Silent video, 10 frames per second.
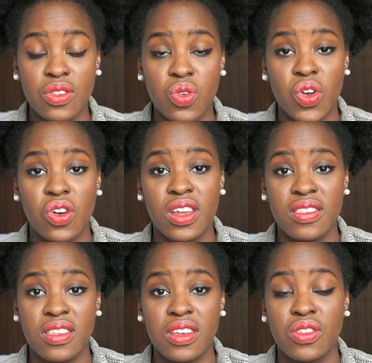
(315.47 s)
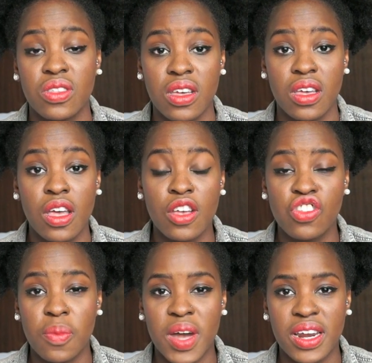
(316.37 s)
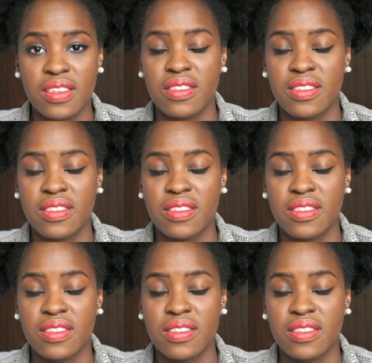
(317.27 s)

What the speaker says: So you're listening to the traumatic